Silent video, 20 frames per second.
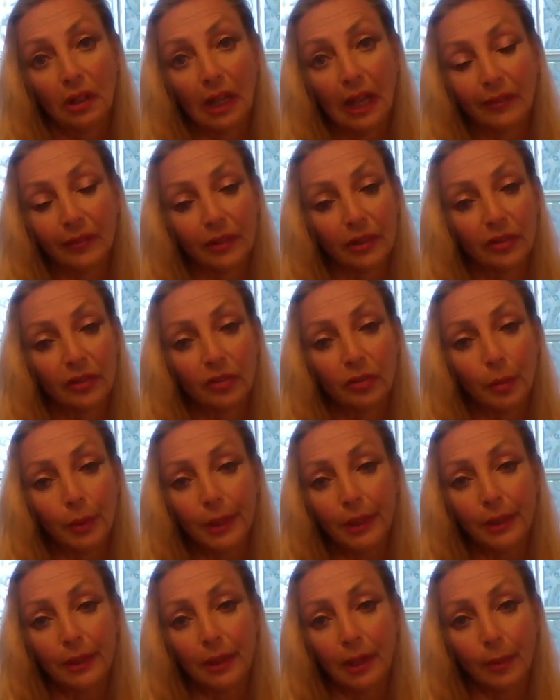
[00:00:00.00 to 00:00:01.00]
have a
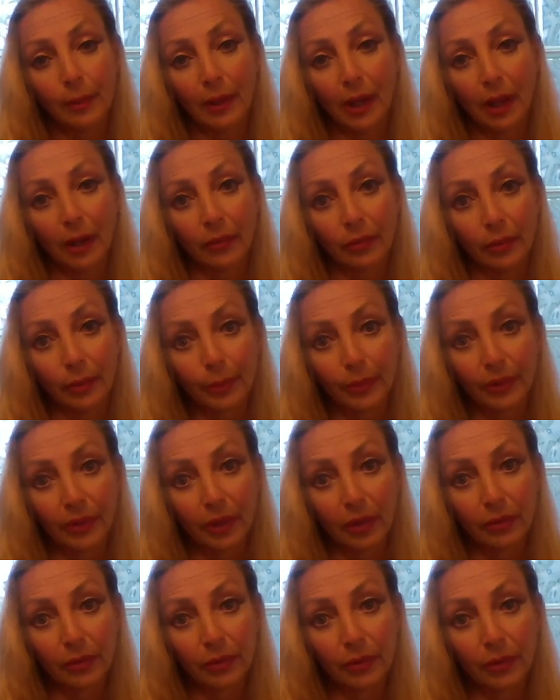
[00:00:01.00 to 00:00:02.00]
suite named after
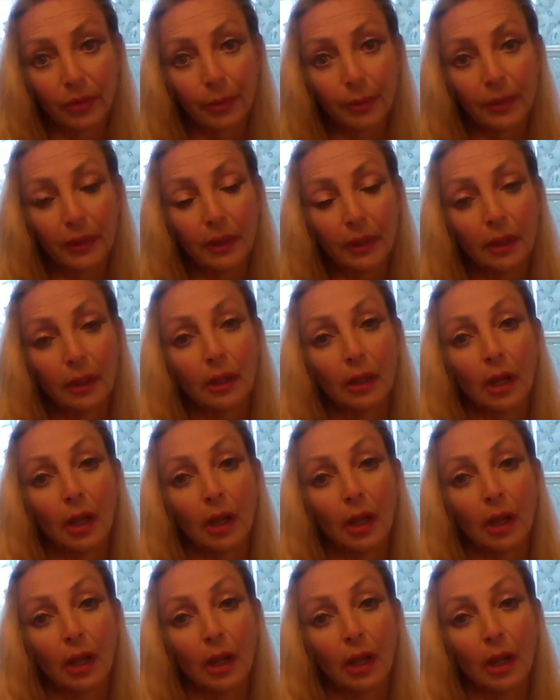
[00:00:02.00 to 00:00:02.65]
himself or something,